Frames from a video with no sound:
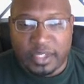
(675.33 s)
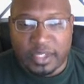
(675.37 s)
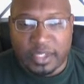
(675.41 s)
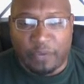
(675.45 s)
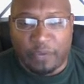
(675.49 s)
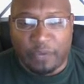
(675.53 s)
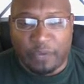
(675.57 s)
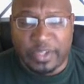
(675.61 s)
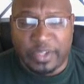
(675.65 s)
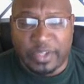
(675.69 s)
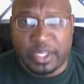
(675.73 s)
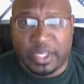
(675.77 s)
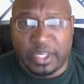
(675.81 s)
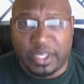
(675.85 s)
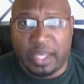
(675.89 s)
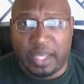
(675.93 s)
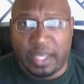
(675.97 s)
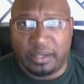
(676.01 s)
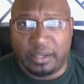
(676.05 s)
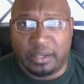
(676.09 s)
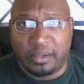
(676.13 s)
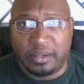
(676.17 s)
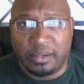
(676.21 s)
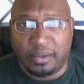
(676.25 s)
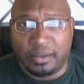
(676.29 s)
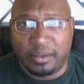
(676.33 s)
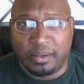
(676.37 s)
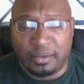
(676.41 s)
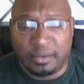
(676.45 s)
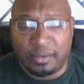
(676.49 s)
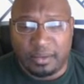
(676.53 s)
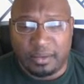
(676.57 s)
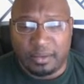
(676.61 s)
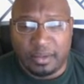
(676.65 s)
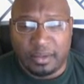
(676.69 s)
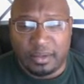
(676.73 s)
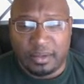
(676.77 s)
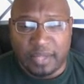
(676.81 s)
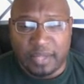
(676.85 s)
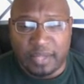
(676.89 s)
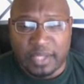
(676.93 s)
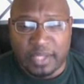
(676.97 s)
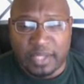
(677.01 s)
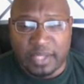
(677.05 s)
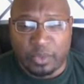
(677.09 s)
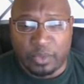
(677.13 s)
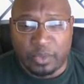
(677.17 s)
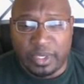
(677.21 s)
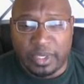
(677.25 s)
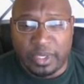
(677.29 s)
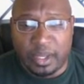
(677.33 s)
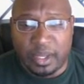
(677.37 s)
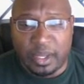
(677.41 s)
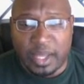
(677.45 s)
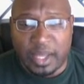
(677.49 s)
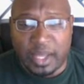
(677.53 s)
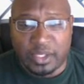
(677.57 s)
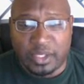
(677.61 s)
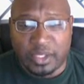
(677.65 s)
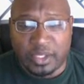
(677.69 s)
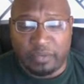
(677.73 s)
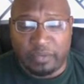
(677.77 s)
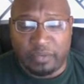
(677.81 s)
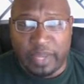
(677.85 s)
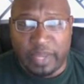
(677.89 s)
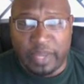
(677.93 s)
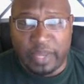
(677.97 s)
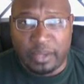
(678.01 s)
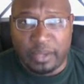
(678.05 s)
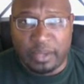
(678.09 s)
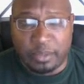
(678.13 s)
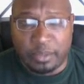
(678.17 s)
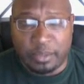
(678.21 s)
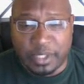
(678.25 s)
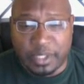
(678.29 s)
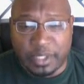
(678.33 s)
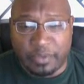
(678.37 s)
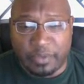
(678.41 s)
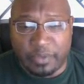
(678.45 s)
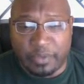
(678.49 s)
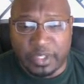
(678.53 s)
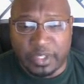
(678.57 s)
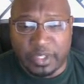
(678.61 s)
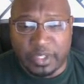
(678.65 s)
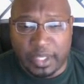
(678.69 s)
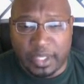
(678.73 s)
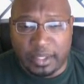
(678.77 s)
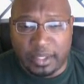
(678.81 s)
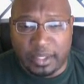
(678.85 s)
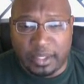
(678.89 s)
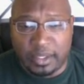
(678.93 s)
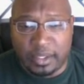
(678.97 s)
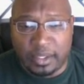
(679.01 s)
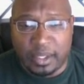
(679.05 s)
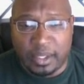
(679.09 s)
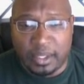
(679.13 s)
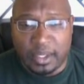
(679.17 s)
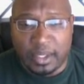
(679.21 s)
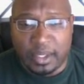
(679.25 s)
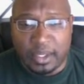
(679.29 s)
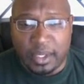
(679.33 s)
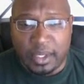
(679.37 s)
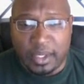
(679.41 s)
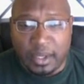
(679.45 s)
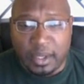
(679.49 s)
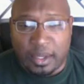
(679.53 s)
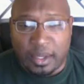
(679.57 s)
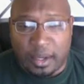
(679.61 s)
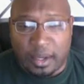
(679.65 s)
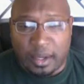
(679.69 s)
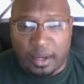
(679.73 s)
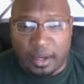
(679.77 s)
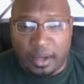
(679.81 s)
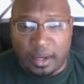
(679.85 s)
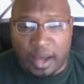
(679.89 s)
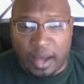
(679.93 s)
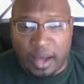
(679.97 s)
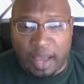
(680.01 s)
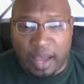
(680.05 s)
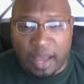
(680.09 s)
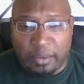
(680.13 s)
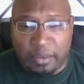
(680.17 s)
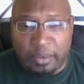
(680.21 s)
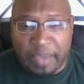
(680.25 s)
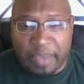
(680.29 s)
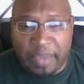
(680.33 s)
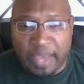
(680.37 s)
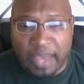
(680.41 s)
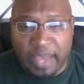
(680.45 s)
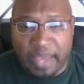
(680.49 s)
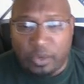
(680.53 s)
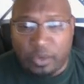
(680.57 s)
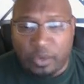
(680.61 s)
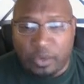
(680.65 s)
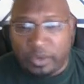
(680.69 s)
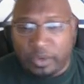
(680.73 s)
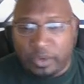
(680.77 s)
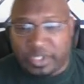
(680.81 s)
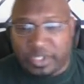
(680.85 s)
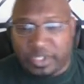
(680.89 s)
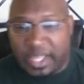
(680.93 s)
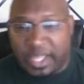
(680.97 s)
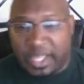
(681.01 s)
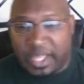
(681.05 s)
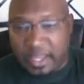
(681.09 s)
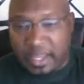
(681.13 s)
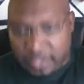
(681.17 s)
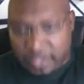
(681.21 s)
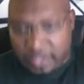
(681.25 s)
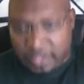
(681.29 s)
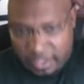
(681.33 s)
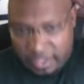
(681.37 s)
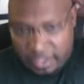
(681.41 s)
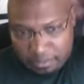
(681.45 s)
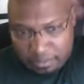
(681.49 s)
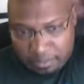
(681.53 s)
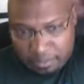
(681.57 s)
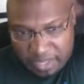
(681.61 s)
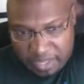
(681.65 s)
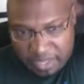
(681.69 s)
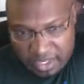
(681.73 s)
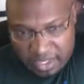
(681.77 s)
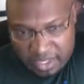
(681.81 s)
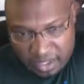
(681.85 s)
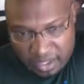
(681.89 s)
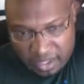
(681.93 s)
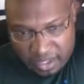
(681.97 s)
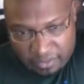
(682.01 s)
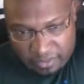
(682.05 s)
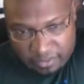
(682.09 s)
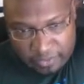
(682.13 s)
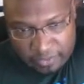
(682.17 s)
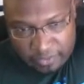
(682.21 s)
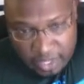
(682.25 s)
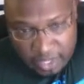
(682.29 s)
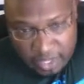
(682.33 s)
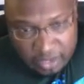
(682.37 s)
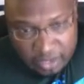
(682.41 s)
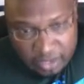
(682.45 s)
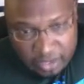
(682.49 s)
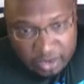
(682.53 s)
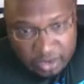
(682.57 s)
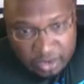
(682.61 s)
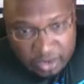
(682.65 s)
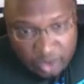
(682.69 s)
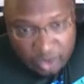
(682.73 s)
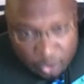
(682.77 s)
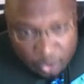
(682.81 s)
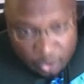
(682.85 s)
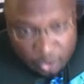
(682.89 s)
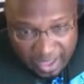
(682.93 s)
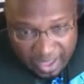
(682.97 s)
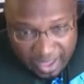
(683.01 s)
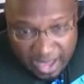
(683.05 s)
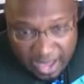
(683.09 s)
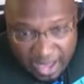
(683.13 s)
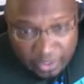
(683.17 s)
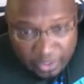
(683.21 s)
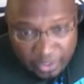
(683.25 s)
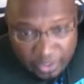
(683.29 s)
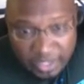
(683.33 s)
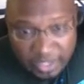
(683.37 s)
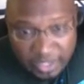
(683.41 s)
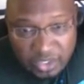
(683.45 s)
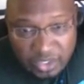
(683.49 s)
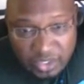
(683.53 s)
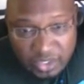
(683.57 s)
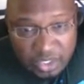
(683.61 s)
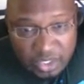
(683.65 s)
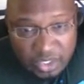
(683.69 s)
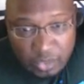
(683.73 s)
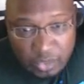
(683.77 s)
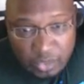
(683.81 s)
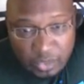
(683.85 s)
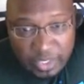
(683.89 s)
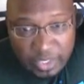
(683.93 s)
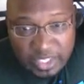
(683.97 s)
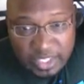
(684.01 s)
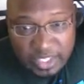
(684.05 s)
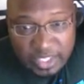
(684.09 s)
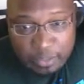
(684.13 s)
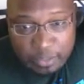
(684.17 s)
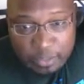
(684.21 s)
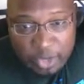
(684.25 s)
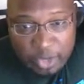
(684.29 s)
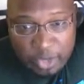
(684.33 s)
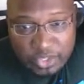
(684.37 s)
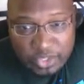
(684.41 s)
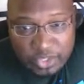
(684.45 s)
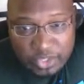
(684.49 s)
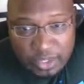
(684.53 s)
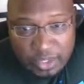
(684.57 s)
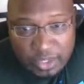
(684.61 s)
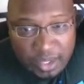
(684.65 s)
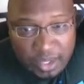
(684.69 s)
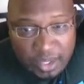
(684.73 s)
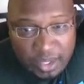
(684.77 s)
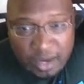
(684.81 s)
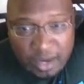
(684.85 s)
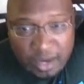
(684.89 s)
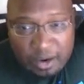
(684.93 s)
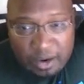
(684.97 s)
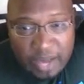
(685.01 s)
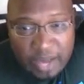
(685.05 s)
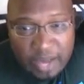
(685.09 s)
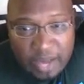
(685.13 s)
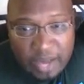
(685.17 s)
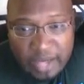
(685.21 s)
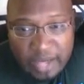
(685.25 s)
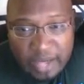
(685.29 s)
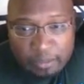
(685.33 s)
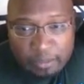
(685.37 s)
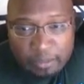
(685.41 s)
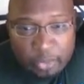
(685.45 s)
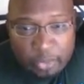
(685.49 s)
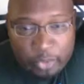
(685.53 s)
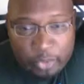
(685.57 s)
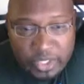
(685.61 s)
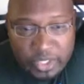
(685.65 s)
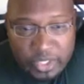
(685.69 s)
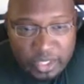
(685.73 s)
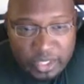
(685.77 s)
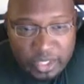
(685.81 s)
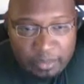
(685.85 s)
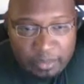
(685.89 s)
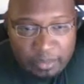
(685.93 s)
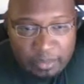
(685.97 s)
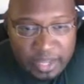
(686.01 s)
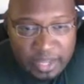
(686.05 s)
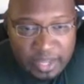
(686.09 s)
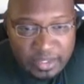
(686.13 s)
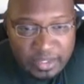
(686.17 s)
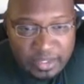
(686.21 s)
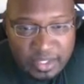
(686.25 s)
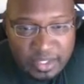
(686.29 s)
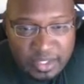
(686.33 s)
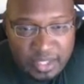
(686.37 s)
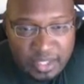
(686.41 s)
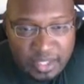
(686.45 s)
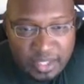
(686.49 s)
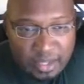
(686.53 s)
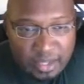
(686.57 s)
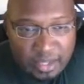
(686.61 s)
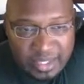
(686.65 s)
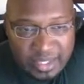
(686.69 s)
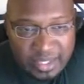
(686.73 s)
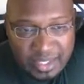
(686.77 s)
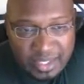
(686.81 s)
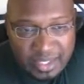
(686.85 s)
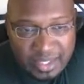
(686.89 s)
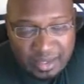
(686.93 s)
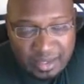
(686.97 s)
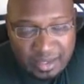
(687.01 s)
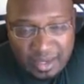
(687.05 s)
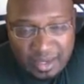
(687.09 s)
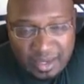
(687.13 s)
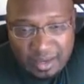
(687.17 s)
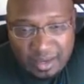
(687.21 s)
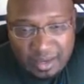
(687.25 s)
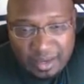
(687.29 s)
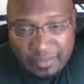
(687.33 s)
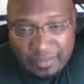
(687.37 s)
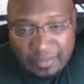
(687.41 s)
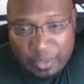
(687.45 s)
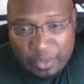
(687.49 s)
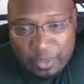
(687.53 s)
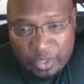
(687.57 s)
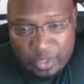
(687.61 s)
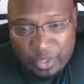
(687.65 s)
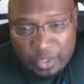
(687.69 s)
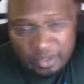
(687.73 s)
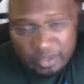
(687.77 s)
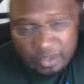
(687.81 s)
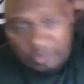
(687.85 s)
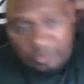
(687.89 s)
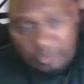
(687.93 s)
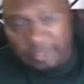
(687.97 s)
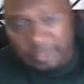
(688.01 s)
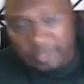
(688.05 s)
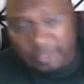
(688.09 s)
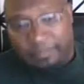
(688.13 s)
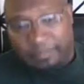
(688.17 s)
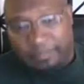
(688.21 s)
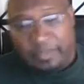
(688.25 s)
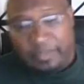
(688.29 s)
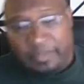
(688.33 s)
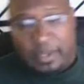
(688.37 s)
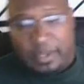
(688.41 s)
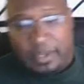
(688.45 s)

Self-educated. That's what I should have named him, self-educated. I am a man who understands that men of know-how and genuine expression are not appreciated by the society. Oh, uh, that's that, that one dude.